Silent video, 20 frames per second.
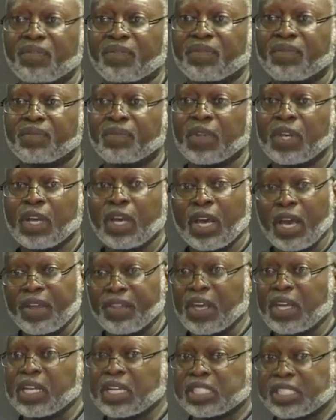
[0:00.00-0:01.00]
Right.
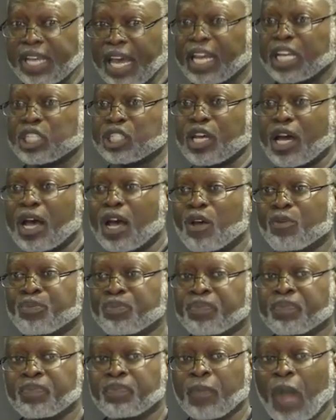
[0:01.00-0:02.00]
And then the second
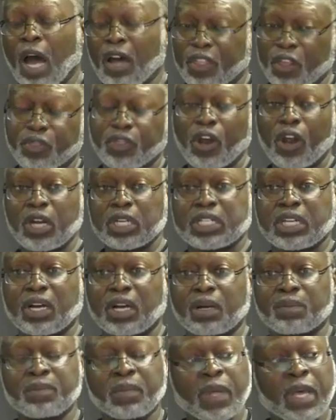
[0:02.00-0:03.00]
time, uh, the third
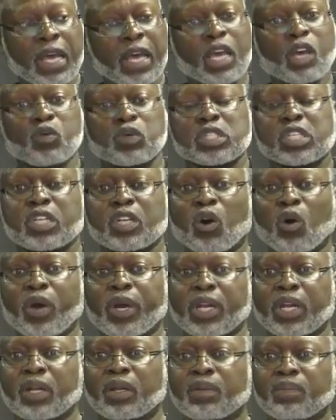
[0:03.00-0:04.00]
time, he was
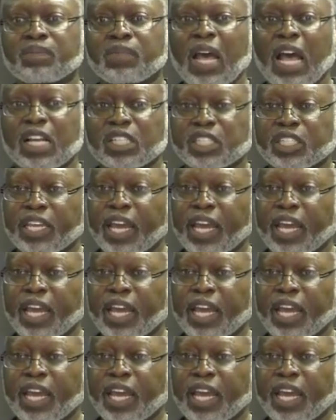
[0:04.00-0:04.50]
anointed as